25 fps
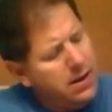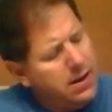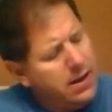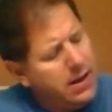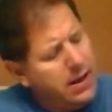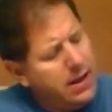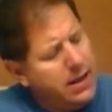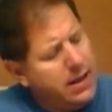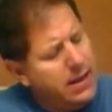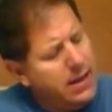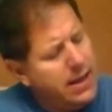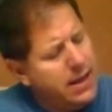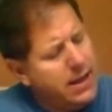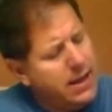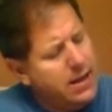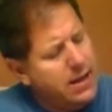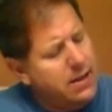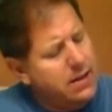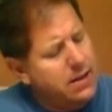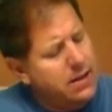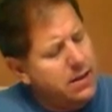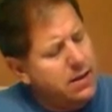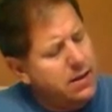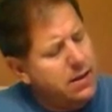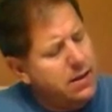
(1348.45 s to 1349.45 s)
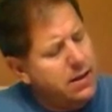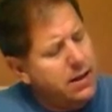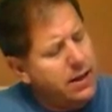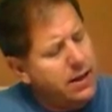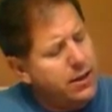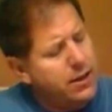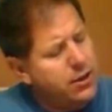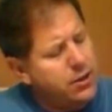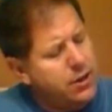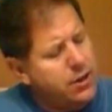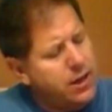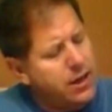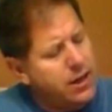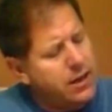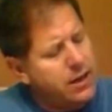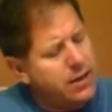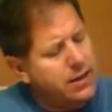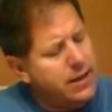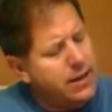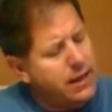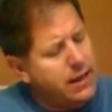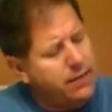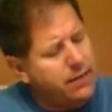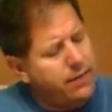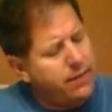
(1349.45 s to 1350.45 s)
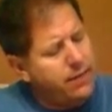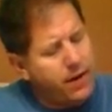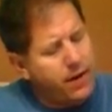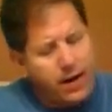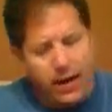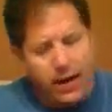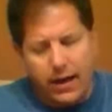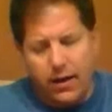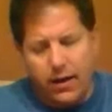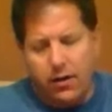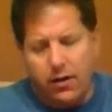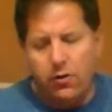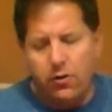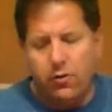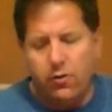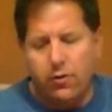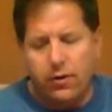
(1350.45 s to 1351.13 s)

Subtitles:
And then I just kind of take a file